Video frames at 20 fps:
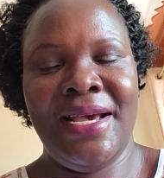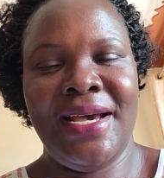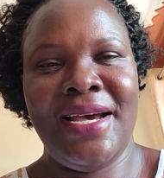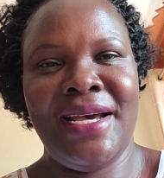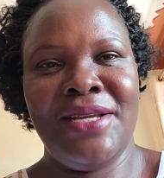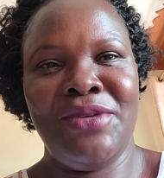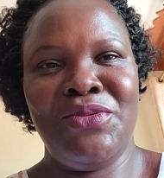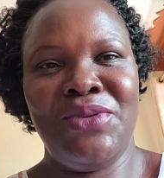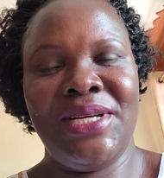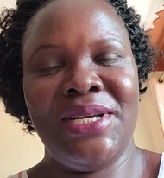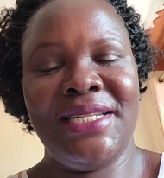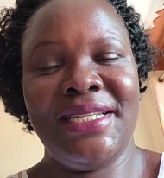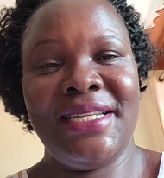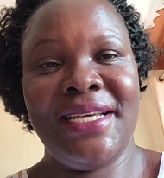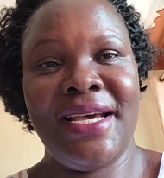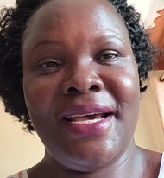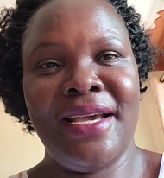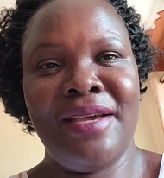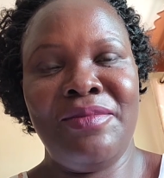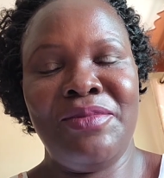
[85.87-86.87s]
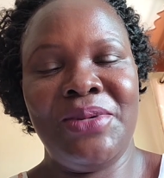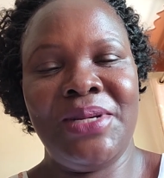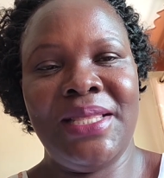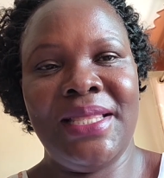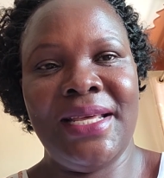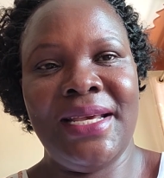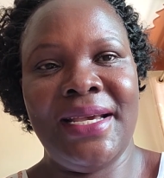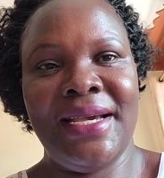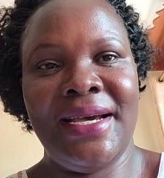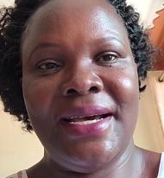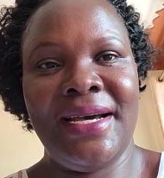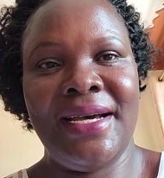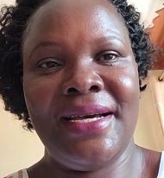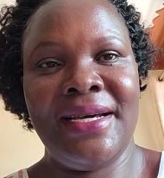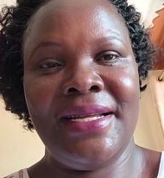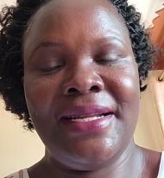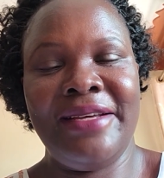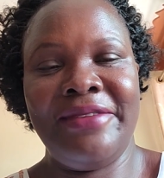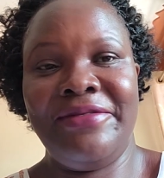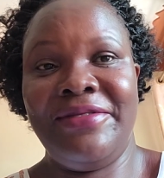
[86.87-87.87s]
And one time when they
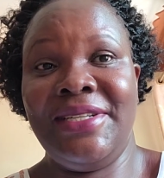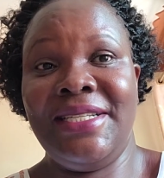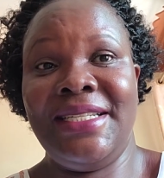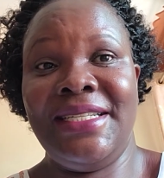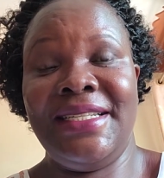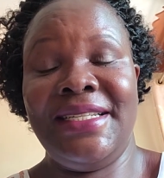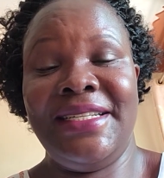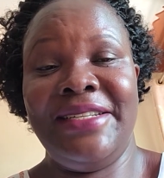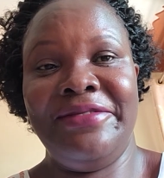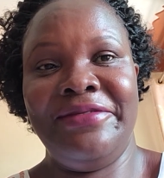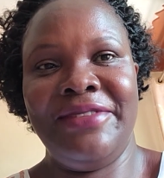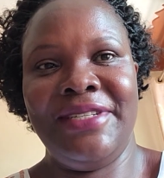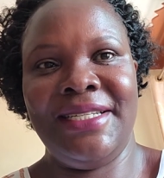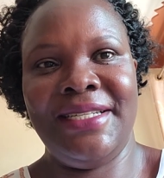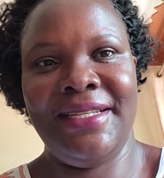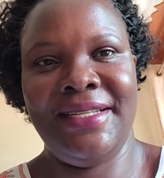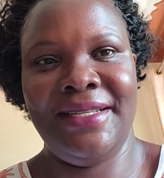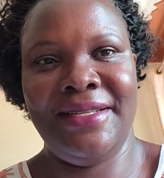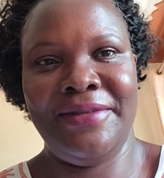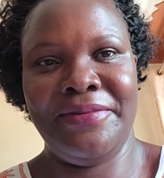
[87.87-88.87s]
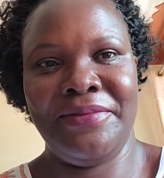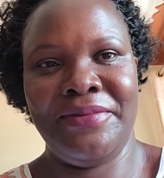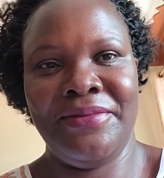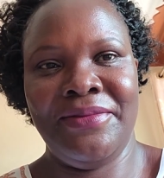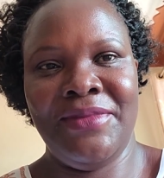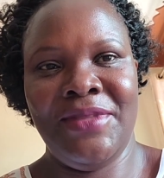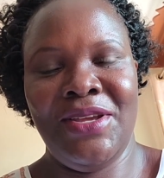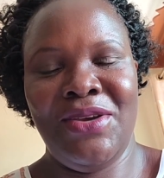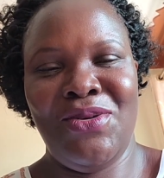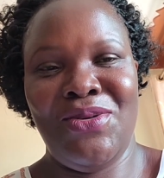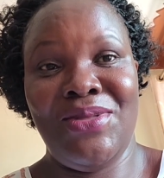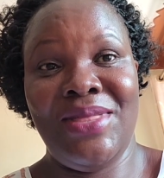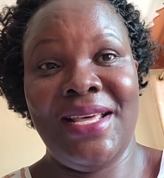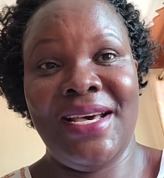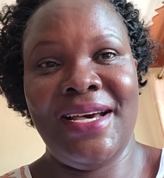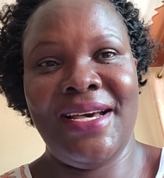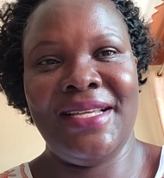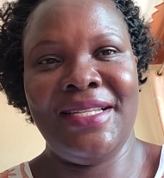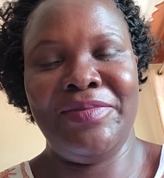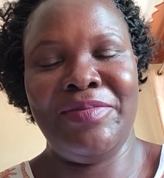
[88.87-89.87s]
had a festivity on the
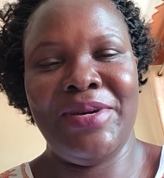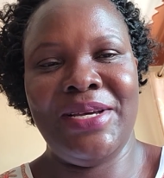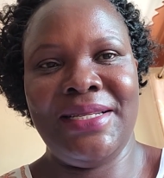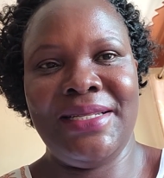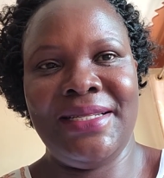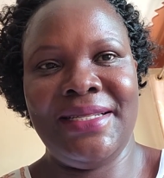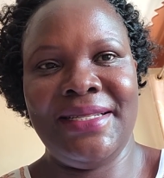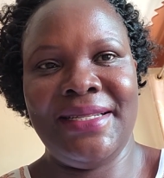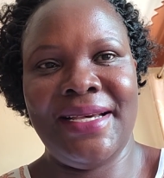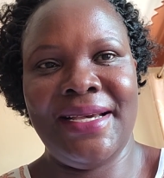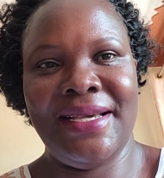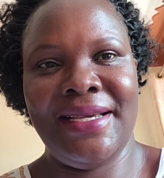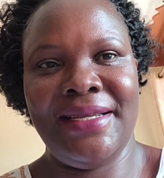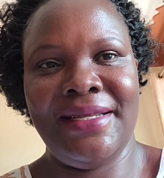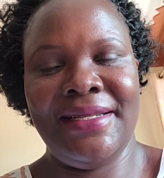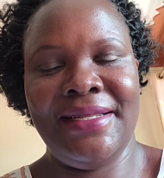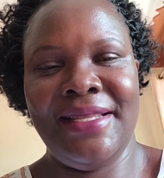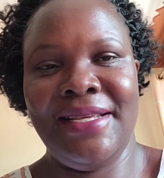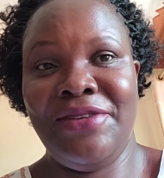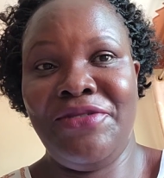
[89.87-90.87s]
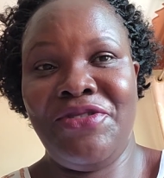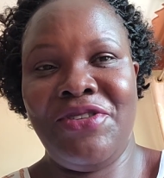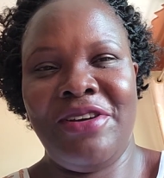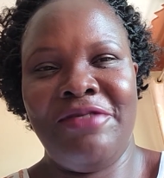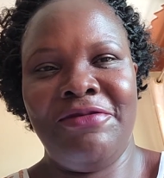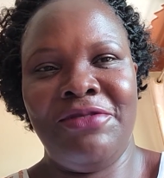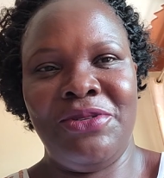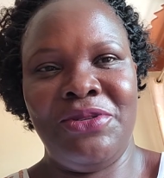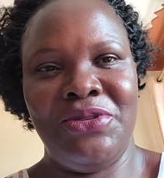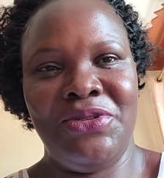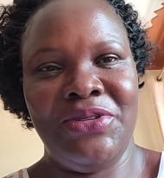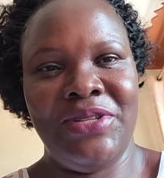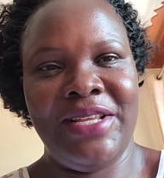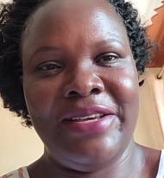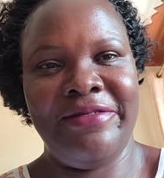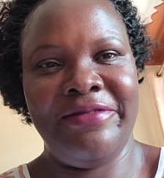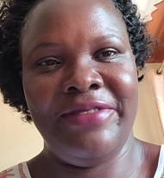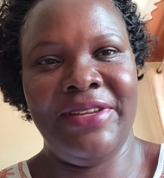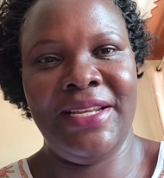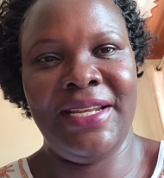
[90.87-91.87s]
husband's side, they traveled to the
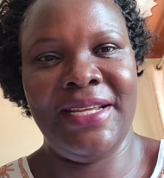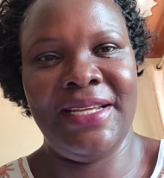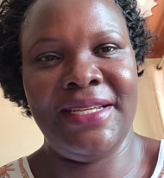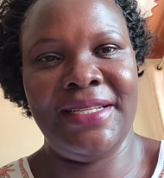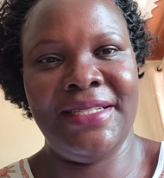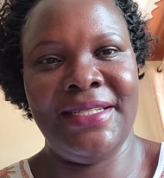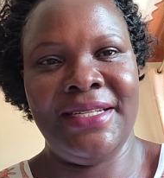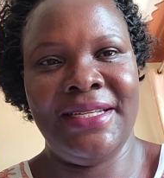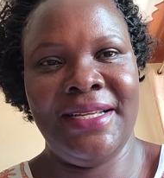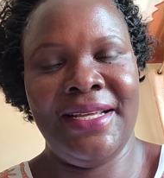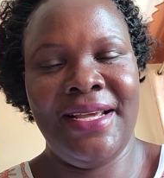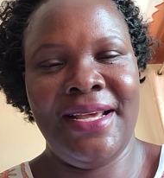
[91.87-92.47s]
village.